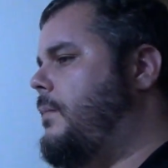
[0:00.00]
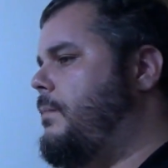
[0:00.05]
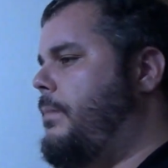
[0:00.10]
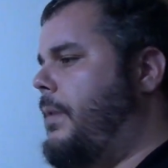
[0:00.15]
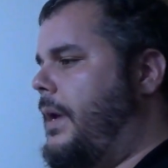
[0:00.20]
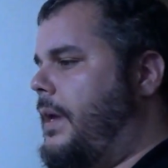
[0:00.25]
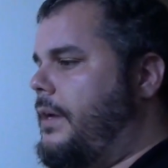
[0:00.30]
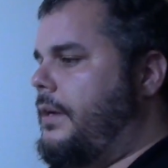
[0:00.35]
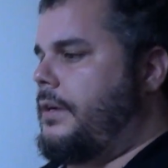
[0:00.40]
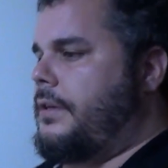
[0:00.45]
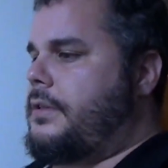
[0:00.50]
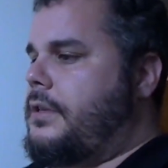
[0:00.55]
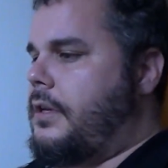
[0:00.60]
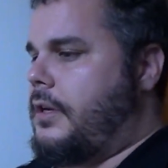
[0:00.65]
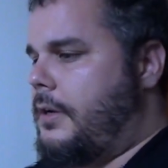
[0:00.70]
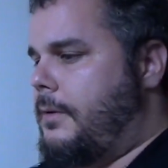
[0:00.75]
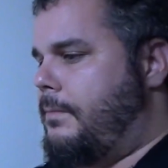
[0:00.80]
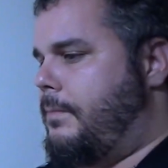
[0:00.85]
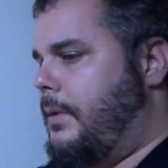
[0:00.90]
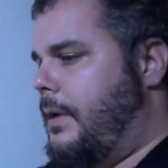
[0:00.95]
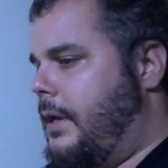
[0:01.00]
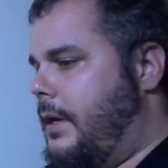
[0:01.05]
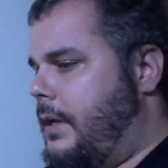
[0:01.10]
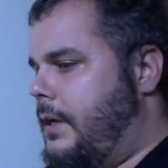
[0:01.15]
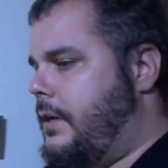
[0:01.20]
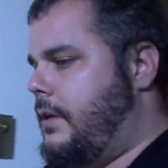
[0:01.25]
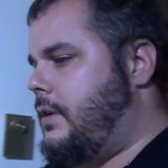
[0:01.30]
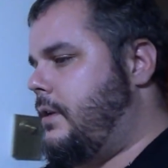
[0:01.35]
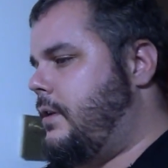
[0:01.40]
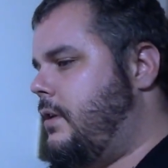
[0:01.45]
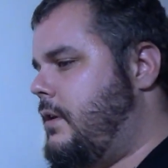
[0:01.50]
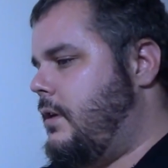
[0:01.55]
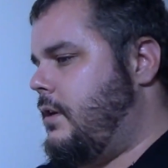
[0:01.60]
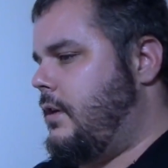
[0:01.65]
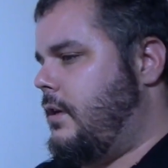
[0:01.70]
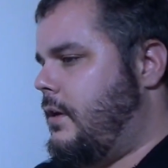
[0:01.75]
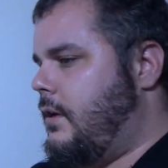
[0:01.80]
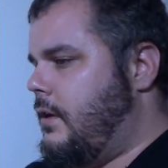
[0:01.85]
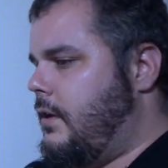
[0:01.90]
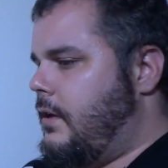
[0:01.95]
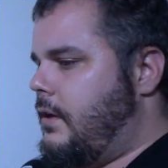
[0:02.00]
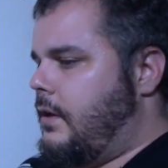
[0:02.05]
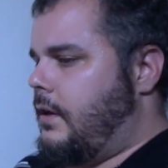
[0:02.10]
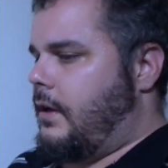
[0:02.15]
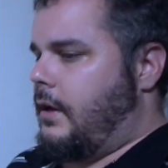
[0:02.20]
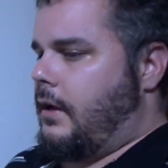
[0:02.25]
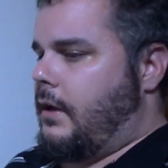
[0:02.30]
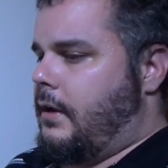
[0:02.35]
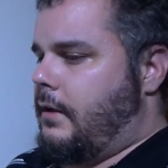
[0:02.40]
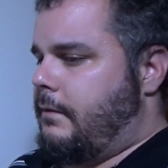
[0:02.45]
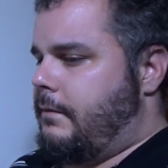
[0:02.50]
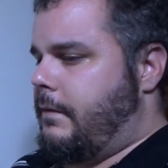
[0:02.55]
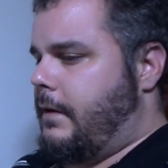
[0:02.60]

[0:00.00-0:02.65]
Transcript: Baiters gonna bait and